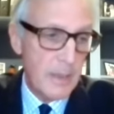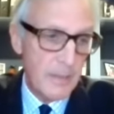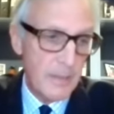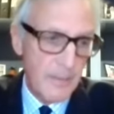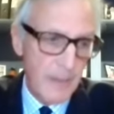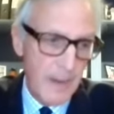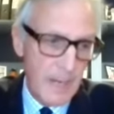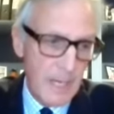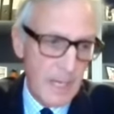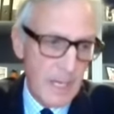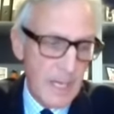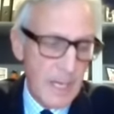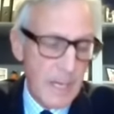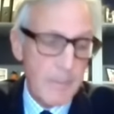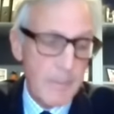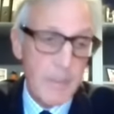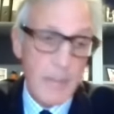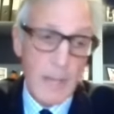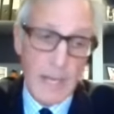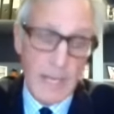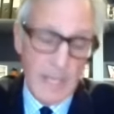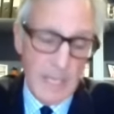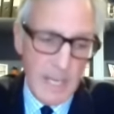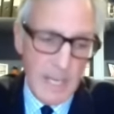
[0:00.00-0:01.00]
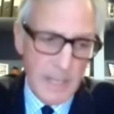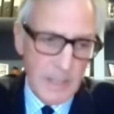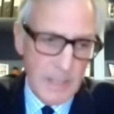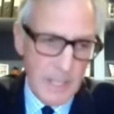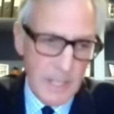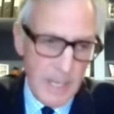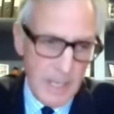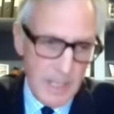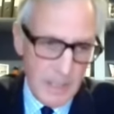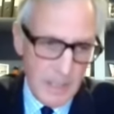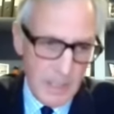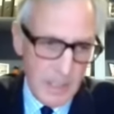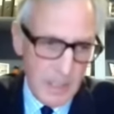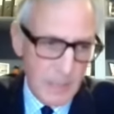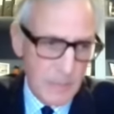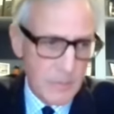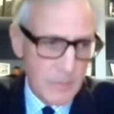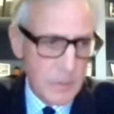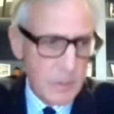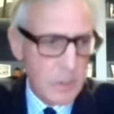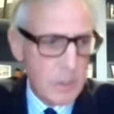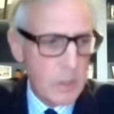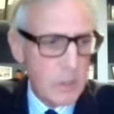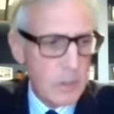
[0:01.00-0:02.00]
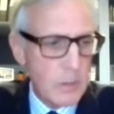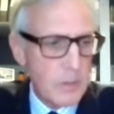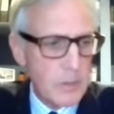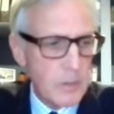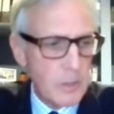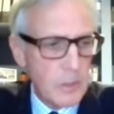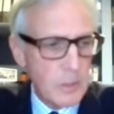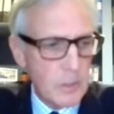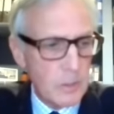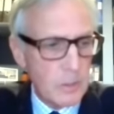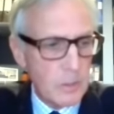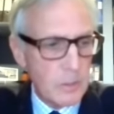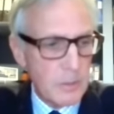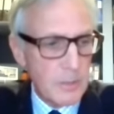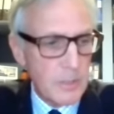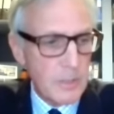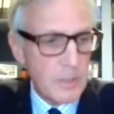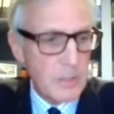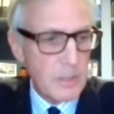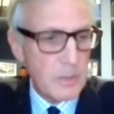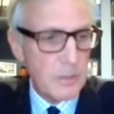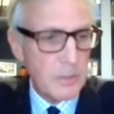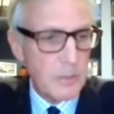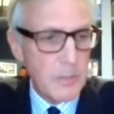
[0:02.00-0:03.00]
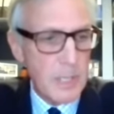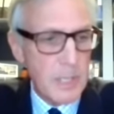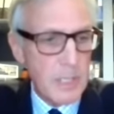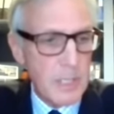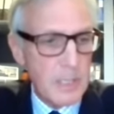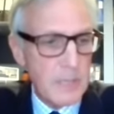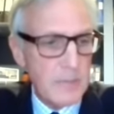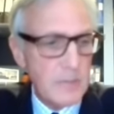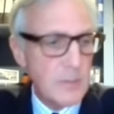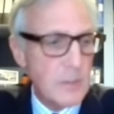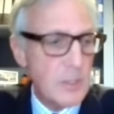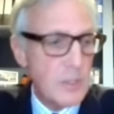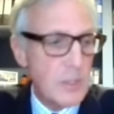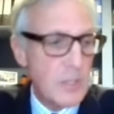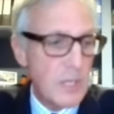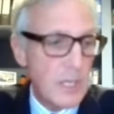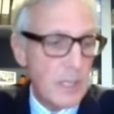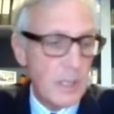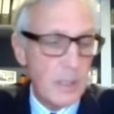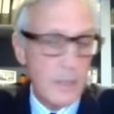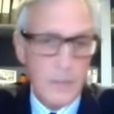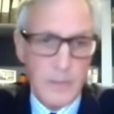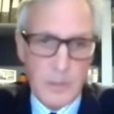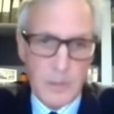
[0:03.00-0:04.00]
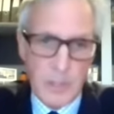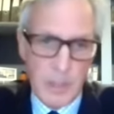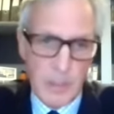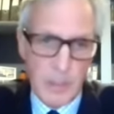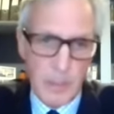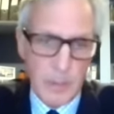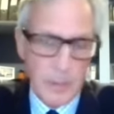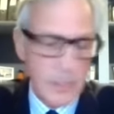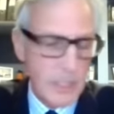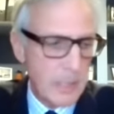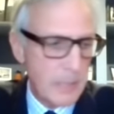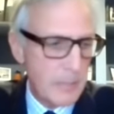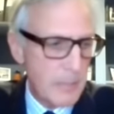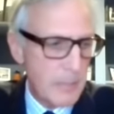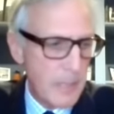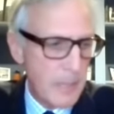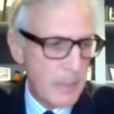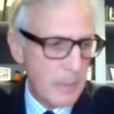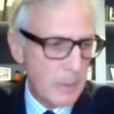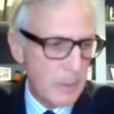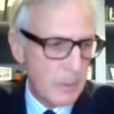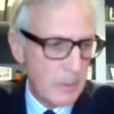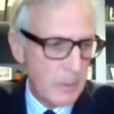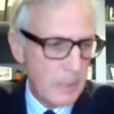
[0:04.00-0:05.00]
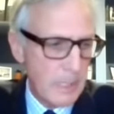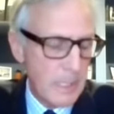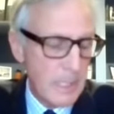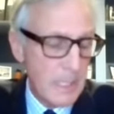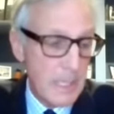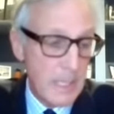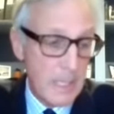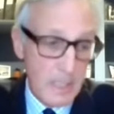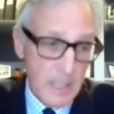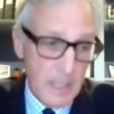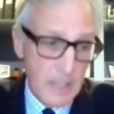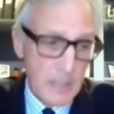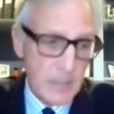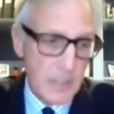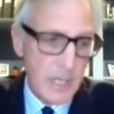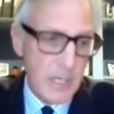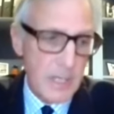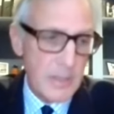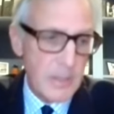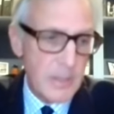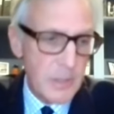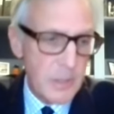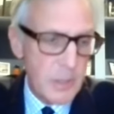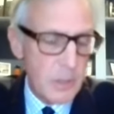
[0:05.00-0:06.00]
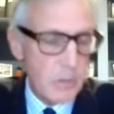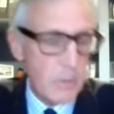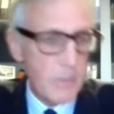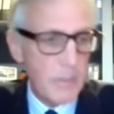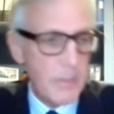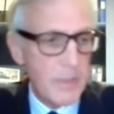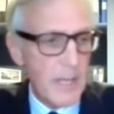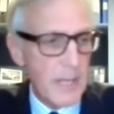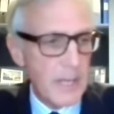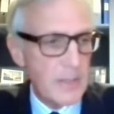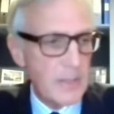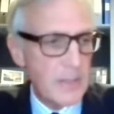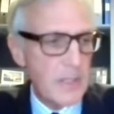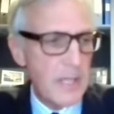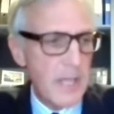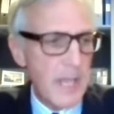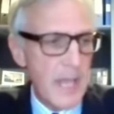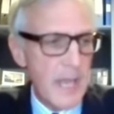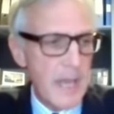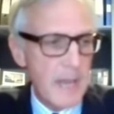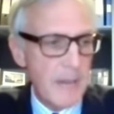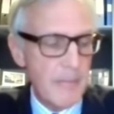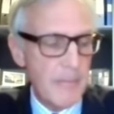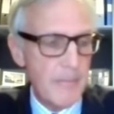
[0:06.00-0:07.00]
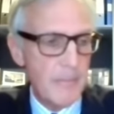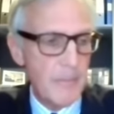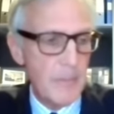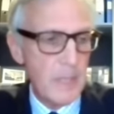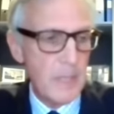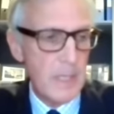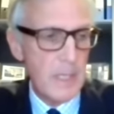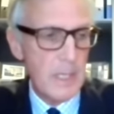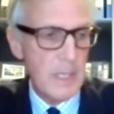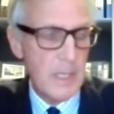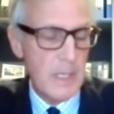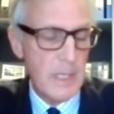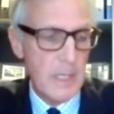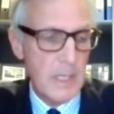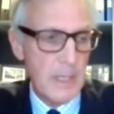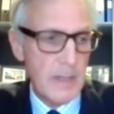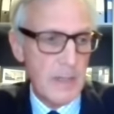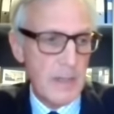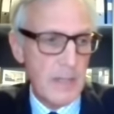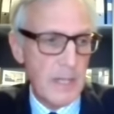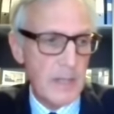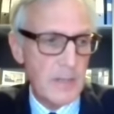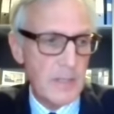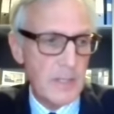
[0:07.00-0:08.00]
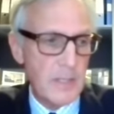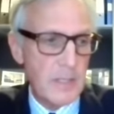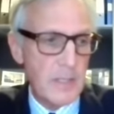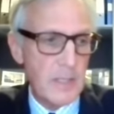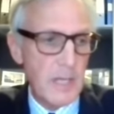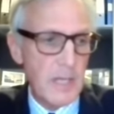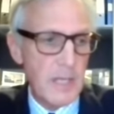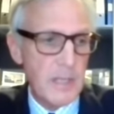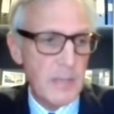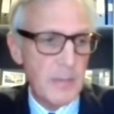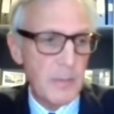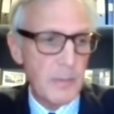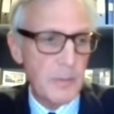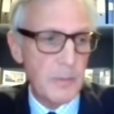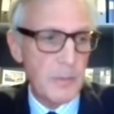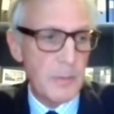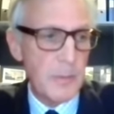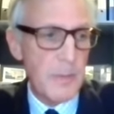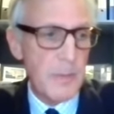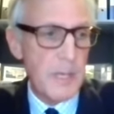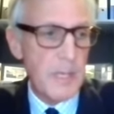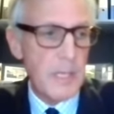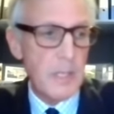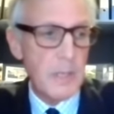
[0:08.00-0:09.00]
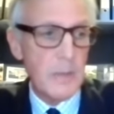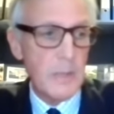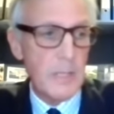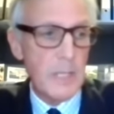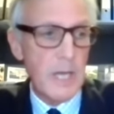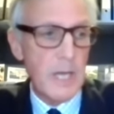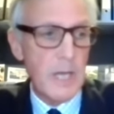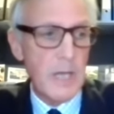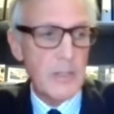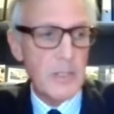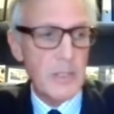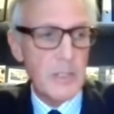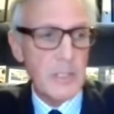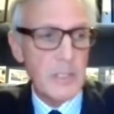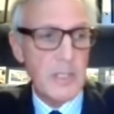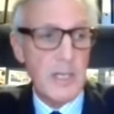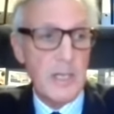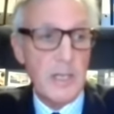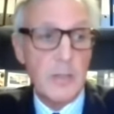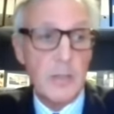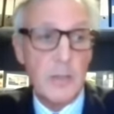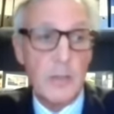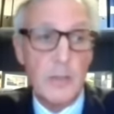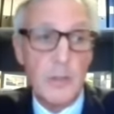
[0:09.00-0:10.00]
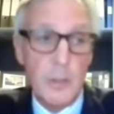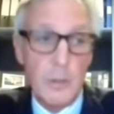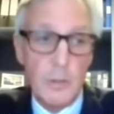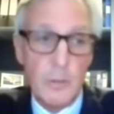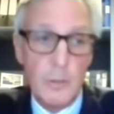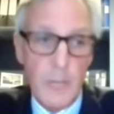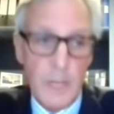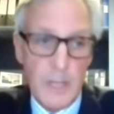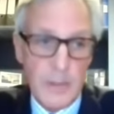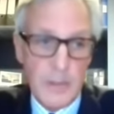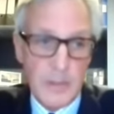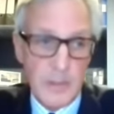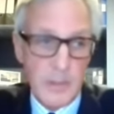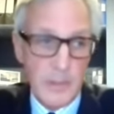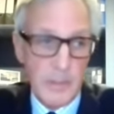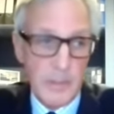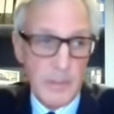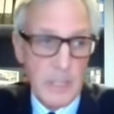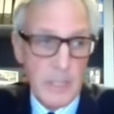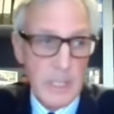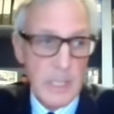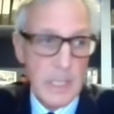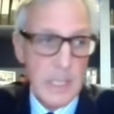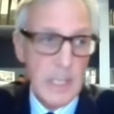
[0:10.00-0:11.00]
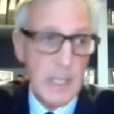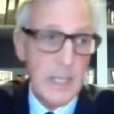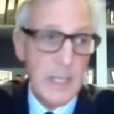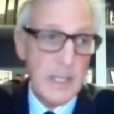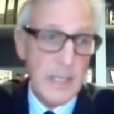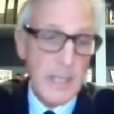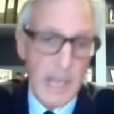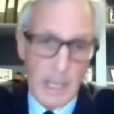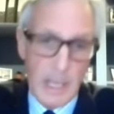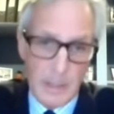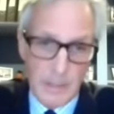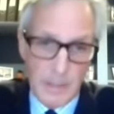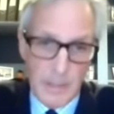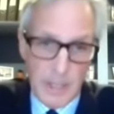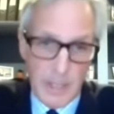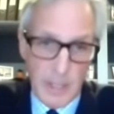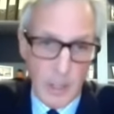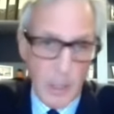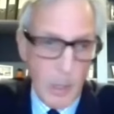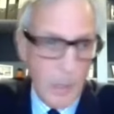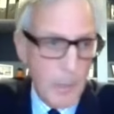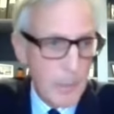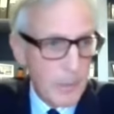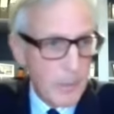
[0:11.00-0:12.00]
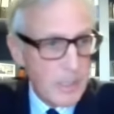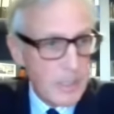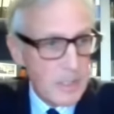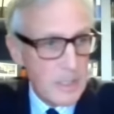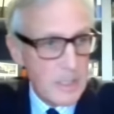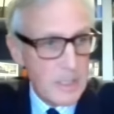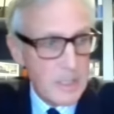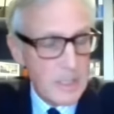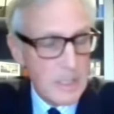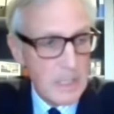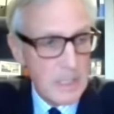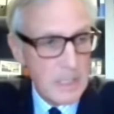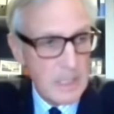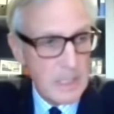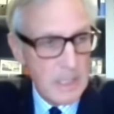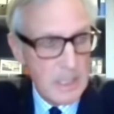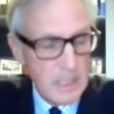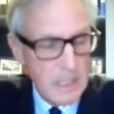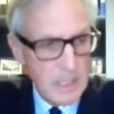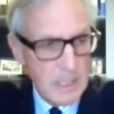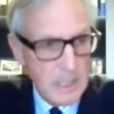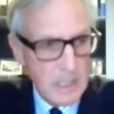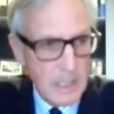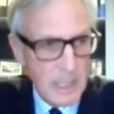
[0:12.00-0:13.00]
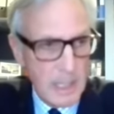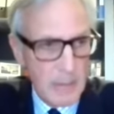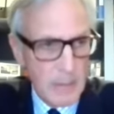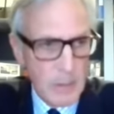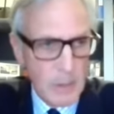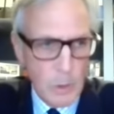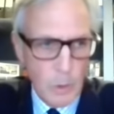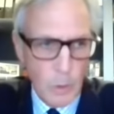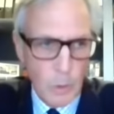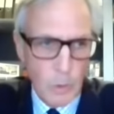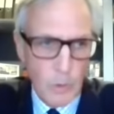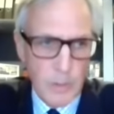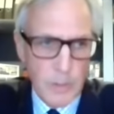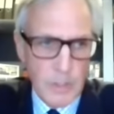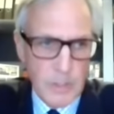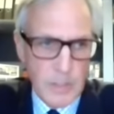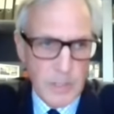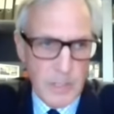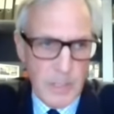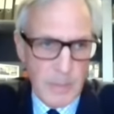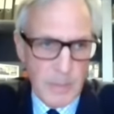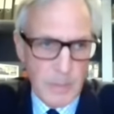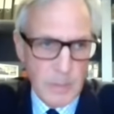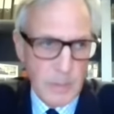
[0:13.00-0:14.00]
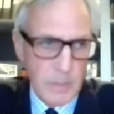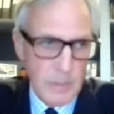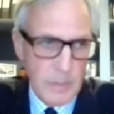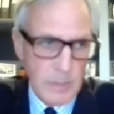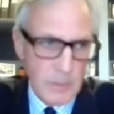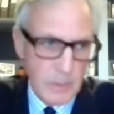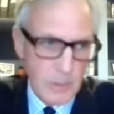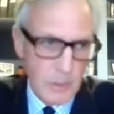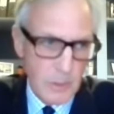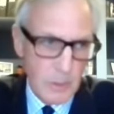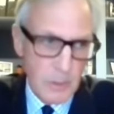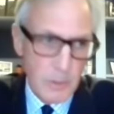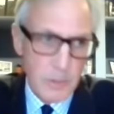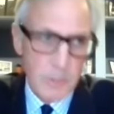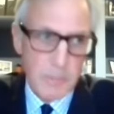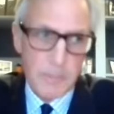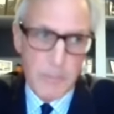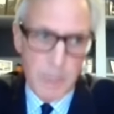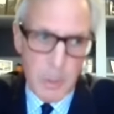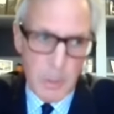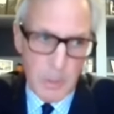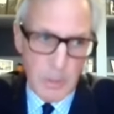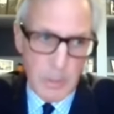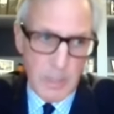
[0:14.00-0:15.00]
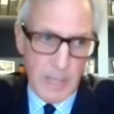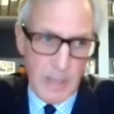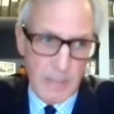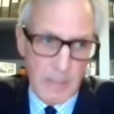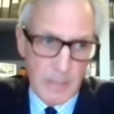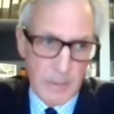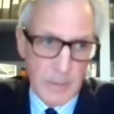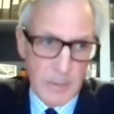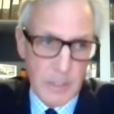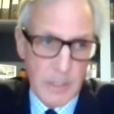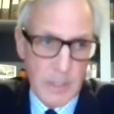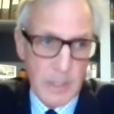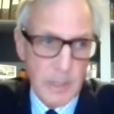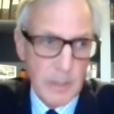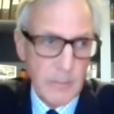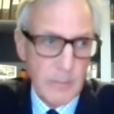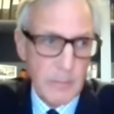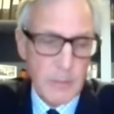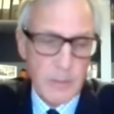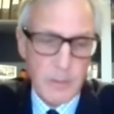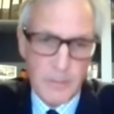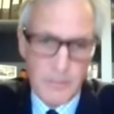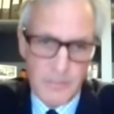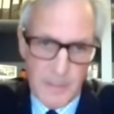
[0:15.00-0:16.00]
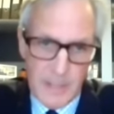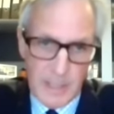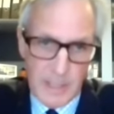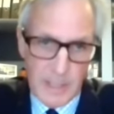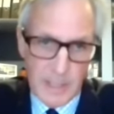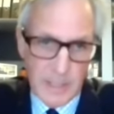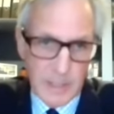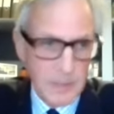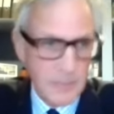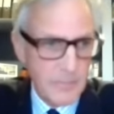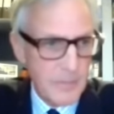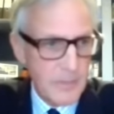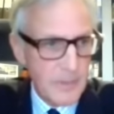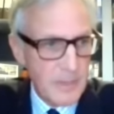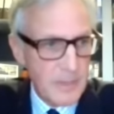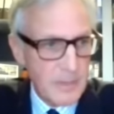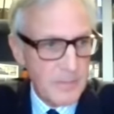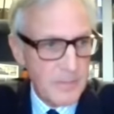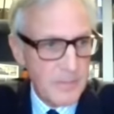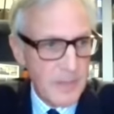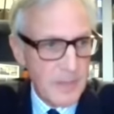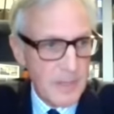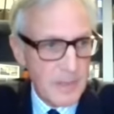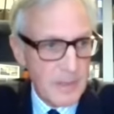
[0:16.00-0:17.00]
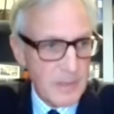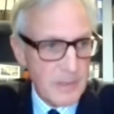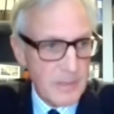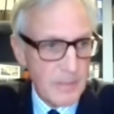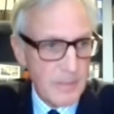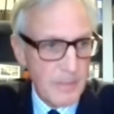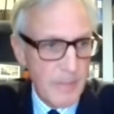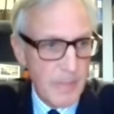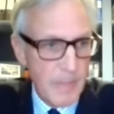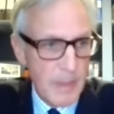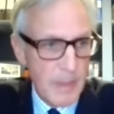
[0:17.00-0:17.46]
Finally, I like the idea of secure schools as an alternative to jail for troubled young people. At least I assume that's the aim. Their success will depend to a large extent on who runs them and how they are operated. I recall the attempt to reintroduce boot camps, which fell at the first fence.